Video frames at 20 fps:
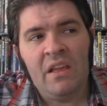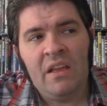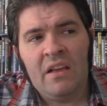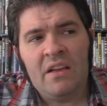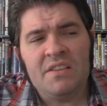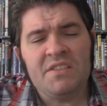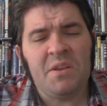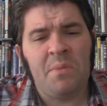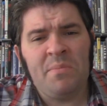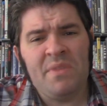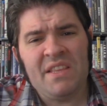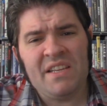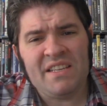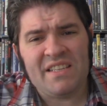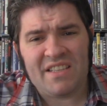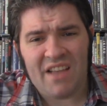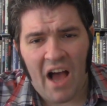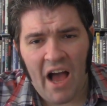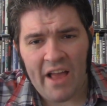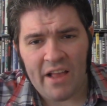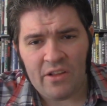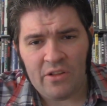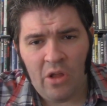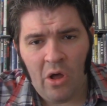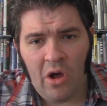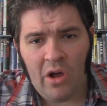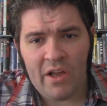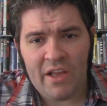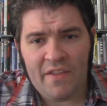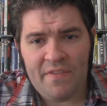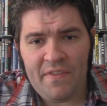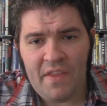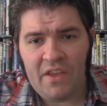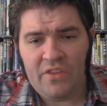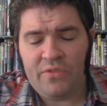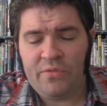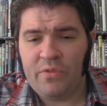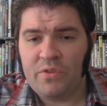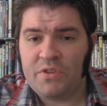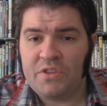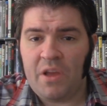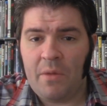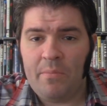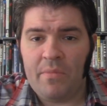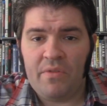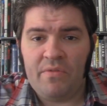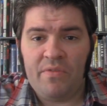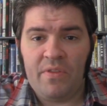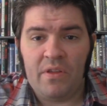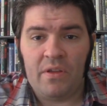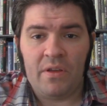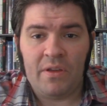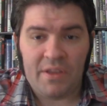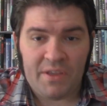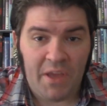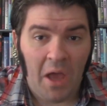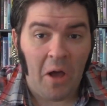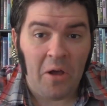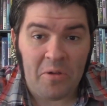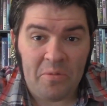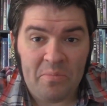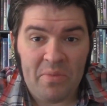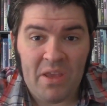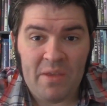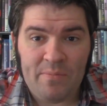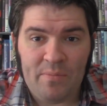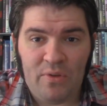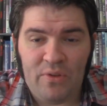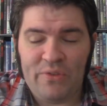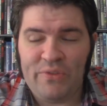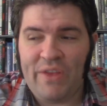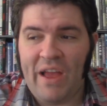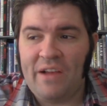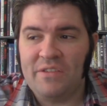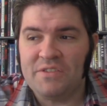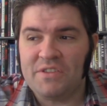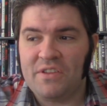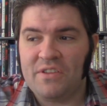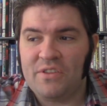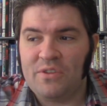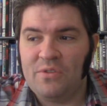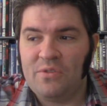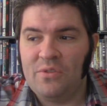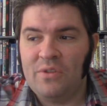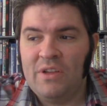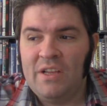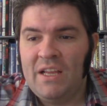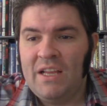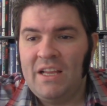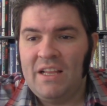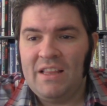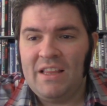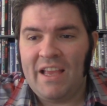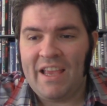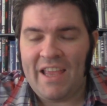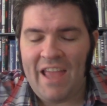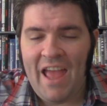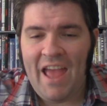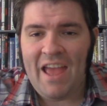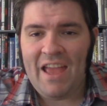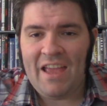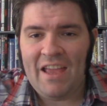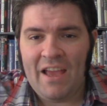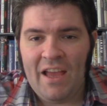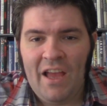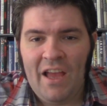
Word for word: some of the dialogue in this for some of the young people sounds a little like, hey,